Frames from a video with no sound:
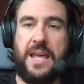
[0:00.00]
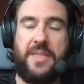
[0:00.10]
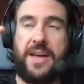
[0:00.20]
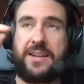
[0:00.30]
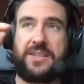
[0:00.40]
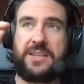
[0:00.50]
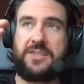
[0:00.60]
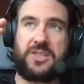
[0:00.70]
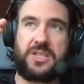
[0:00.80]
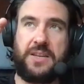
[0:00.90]
that
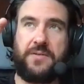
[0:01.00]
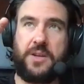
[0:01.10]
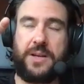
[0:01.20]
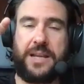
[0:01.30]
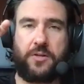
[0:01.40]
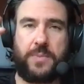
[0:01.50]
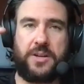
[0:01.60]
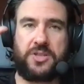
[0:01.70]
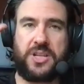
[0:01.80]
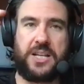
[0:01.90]
doesn't just give you an
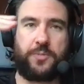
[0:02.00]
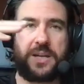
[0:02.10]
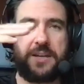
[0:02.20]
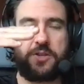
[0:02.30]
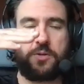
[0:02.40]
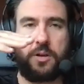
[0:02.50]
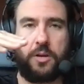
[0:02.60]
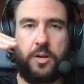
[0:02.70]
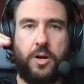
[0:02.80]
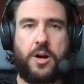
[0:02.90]
incremental change, but gives you a
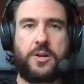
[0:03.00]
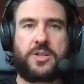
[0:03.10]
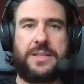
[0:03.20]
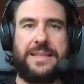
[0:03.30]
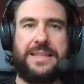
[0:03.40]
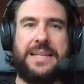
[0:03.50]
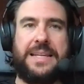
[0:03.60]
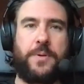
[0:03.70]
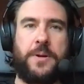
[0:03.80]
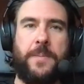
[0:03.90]
large
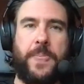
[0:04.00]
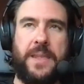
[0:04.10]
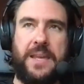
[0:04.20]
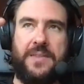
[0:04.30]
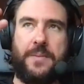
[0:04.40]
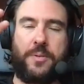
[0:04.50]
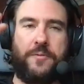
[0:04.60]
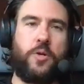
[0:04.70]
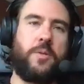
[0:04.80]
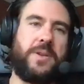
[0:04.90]
leap in the
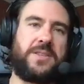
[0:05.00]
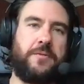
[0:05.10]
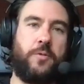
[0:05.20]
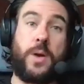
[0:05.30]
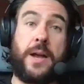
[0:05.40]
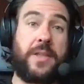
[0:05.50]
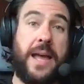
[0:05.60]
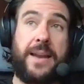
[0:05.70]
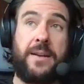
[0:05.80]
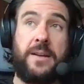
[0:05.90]
performance of whatever
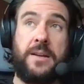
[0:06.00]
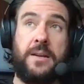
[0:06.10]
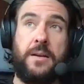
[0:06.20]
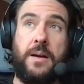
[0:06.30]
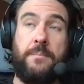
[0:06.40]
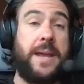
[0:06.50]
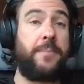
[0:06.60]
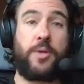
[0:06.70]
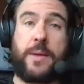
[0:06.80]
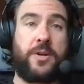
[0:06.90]
that main
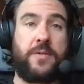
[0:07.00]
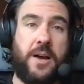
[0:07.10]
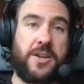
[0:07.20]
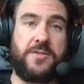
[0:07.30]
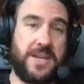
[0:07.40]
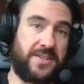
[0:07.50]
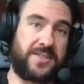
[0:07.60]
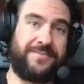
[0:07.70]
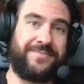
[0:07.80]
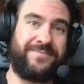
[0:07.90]
parameter value
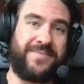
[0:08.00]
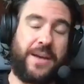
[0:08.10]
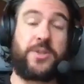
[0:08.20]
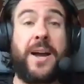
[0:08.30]
is. That was my